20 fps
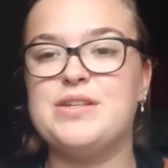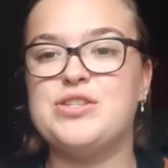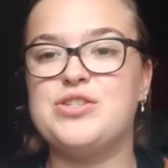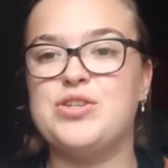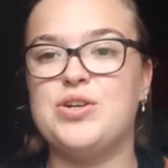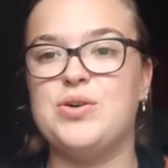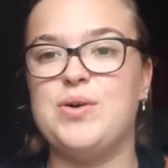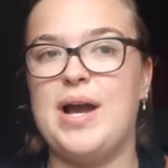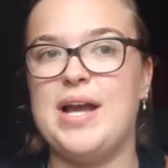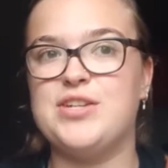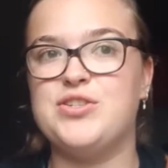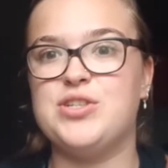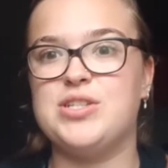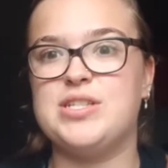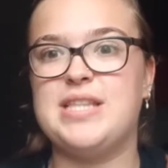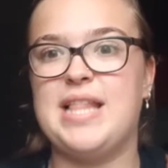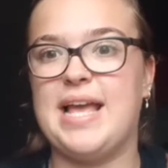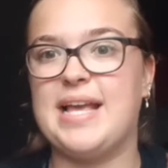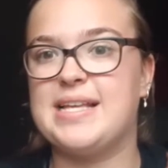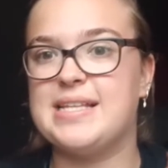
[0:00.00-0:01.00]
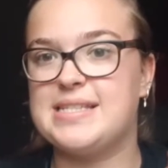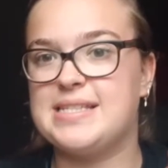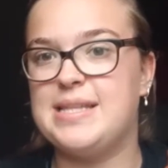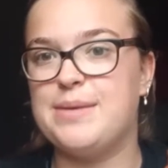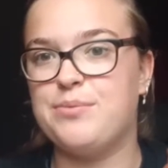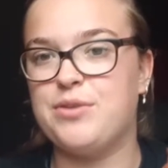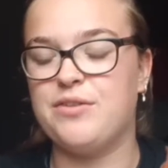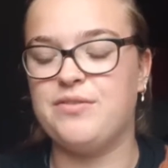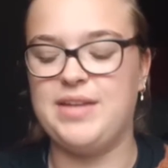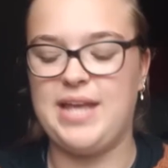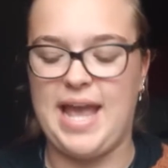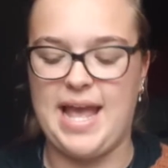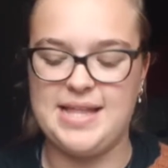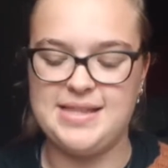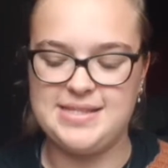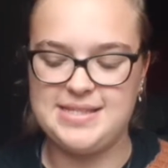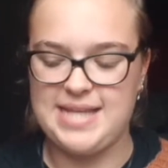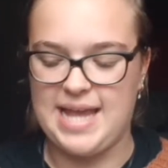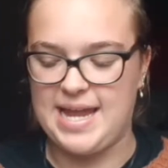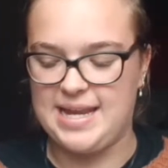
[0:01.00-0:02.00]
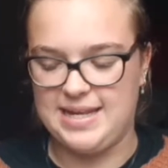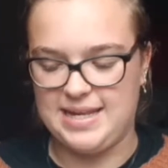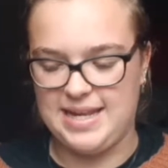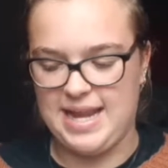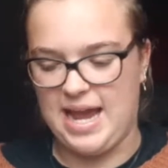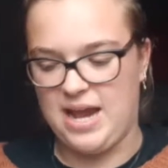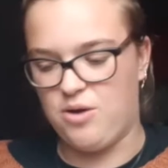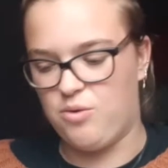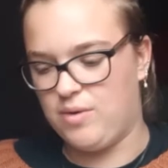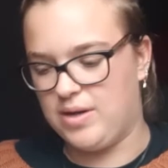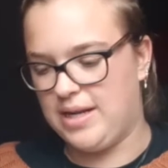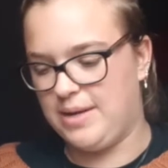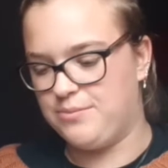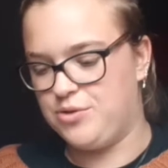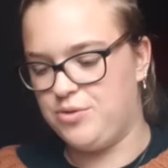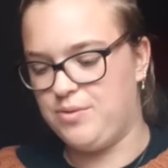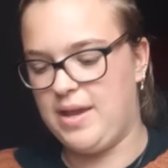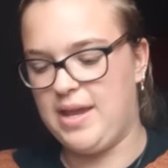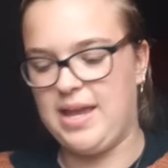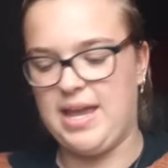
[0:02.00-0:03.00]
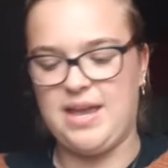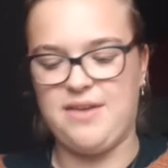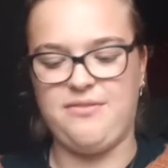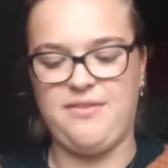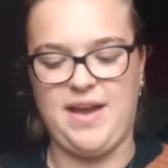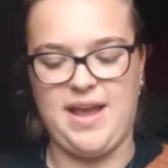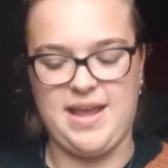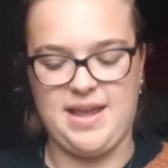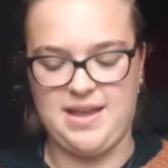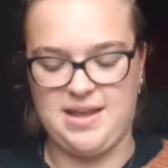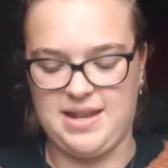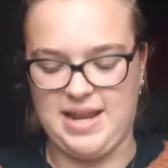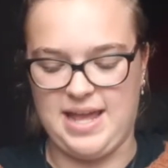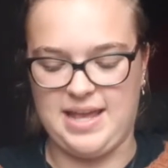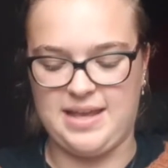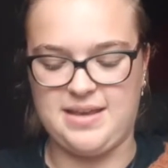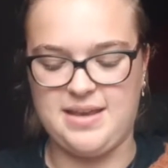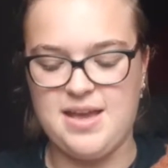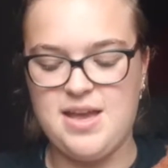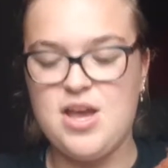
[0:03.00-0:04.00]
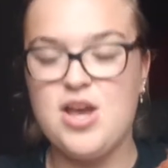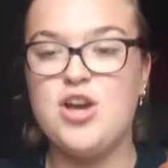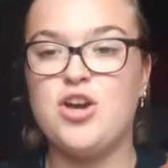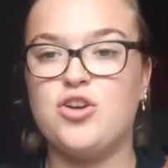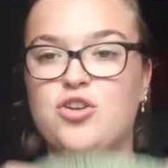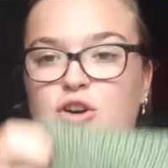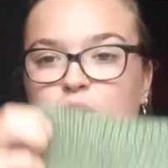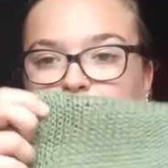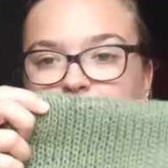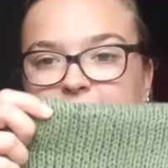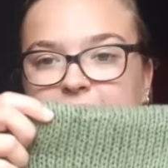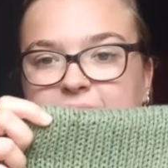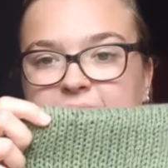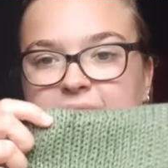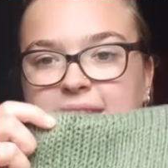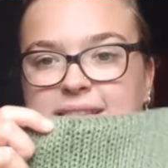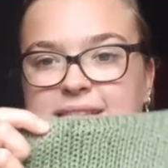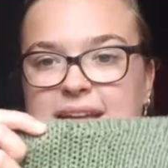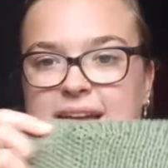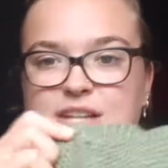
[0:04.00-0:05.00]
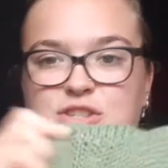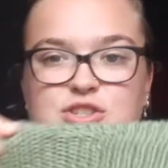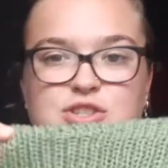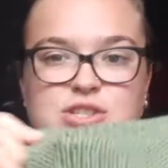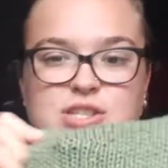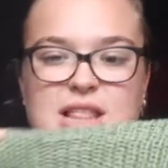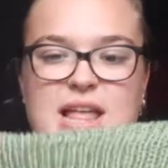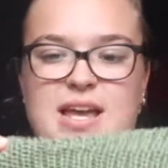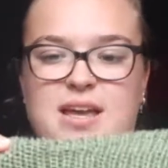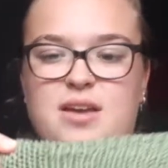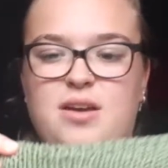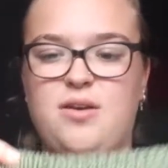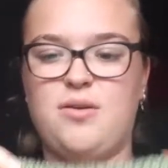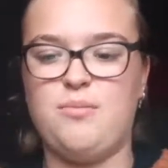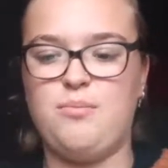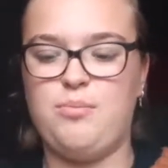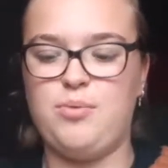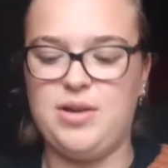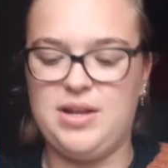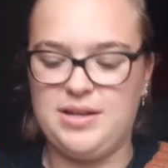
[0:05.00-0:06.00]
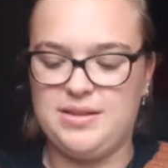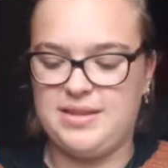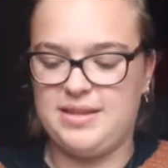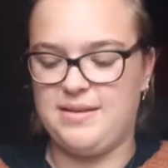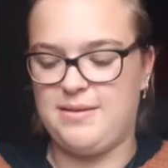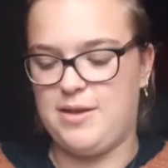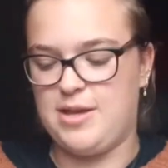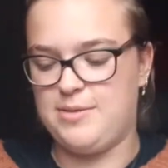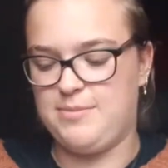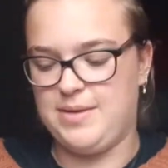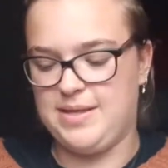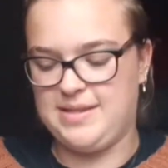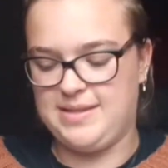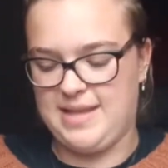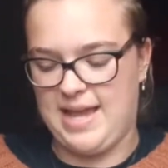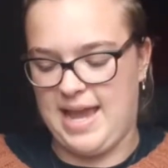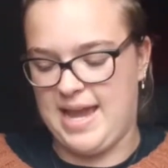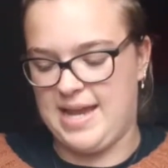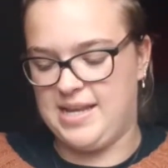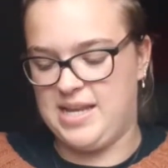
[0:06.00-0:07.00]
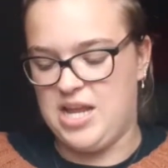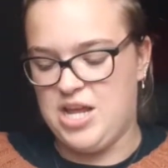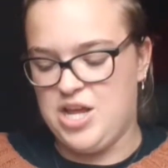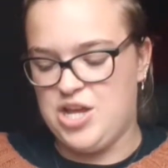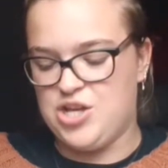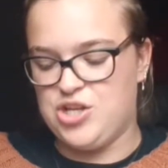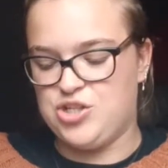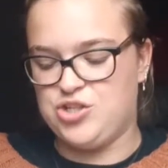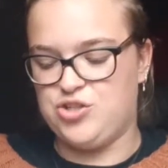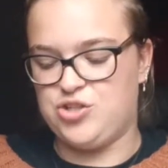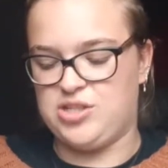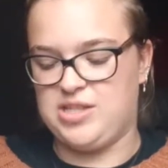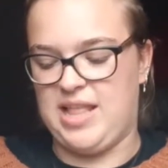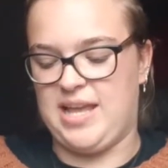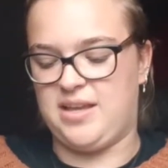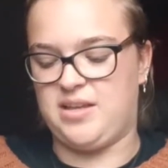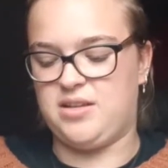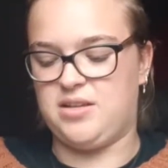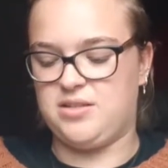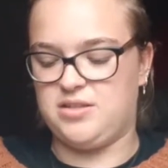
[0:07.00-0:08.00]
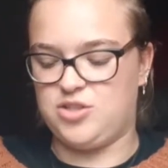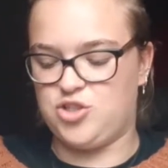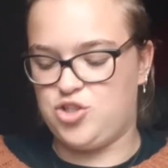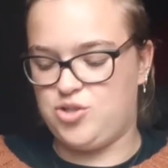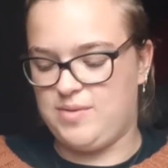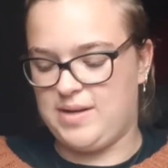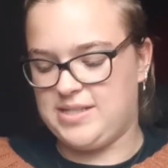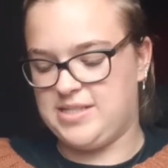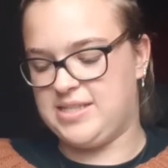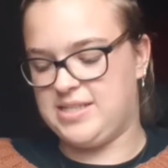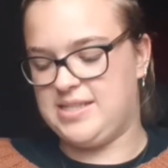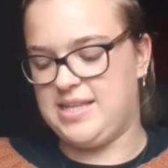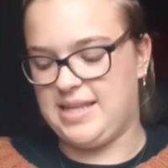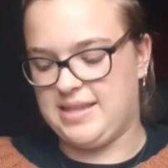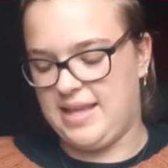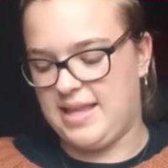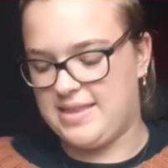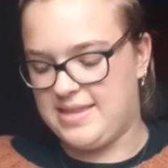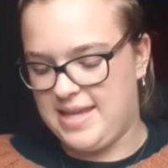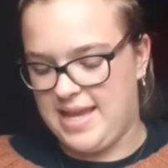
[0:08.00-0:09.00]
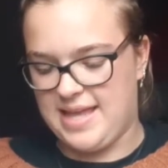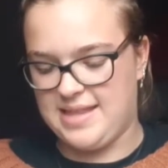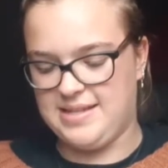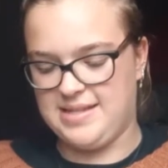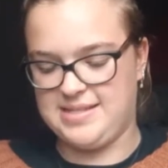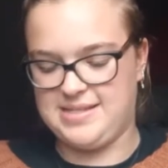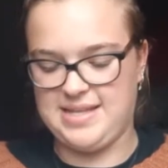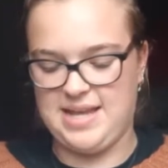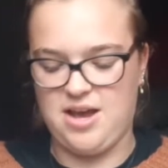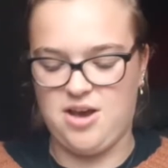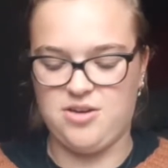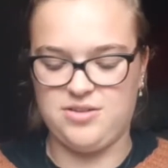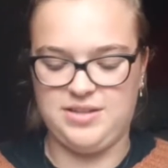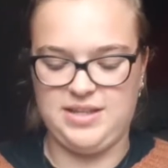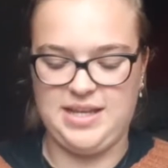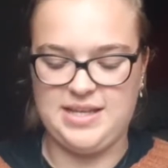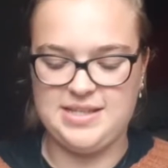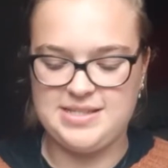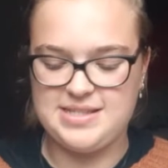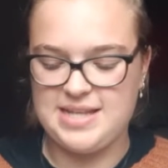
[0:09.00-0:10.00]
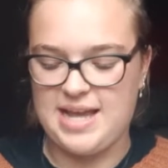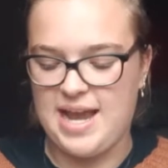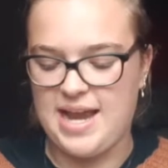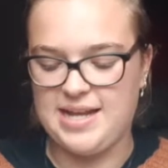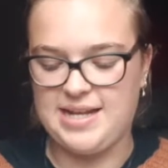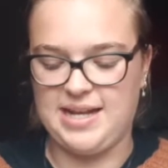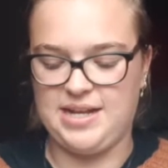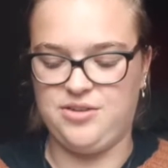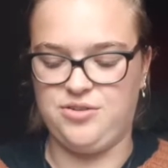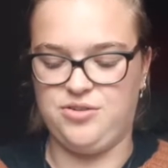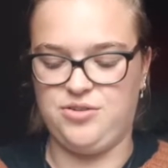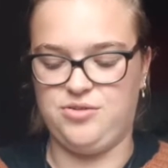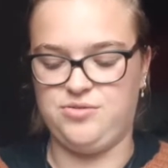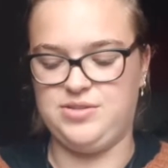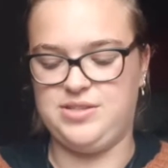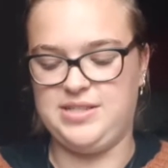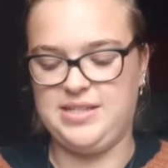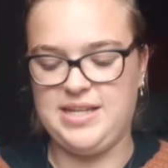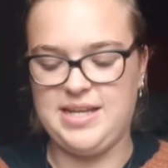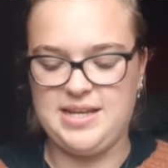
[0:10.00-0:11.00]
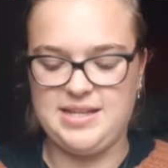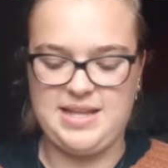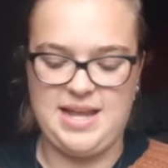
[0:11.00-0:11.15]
So I just like snipped off the ends, and now what I'm doing, if I like come at an end, I just like pull it a bit and just like stretch it that the end is on the inside and you don't see it.